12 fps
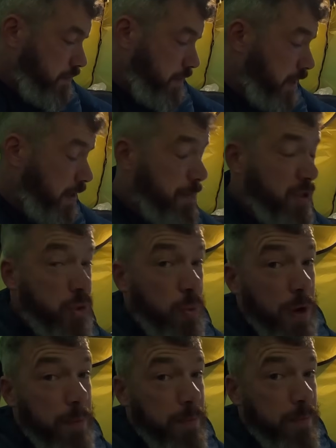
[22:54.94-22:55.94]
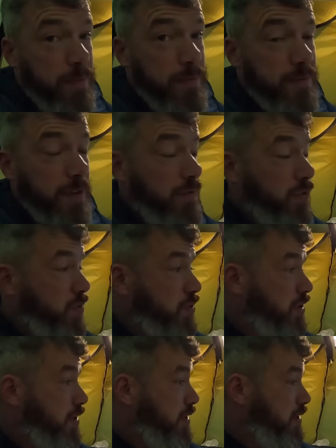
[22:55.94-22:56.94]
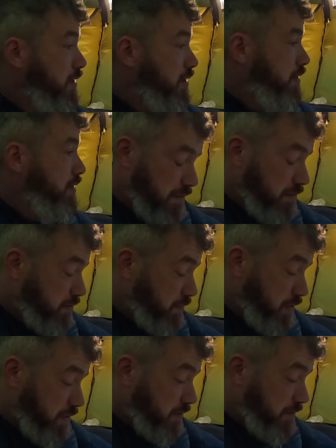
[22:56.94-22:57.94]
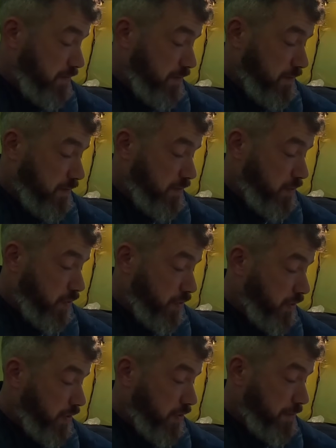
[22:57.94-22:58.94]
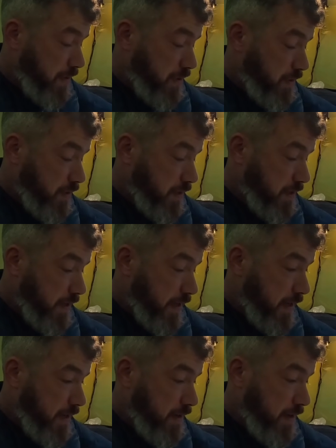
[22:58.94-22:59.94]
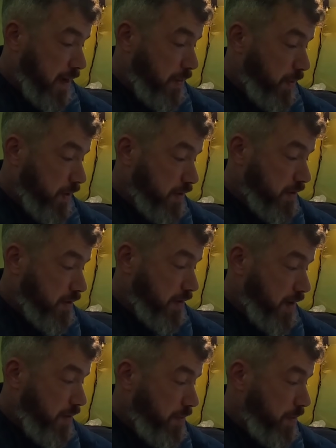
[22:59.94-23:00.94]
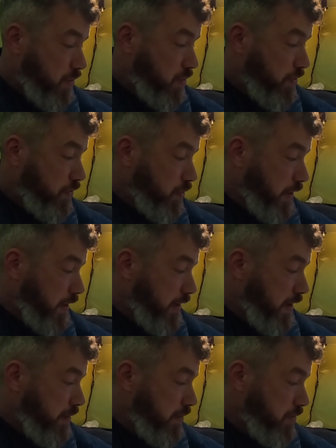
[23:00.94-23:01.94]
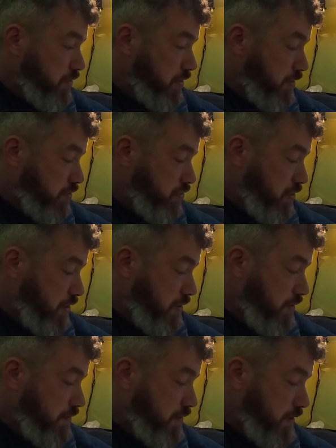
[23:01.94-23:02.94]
didn't get my swim unfortunately. Just wasn't going to be doing it today in that wind. That would have been awful getting out and trying to dry off,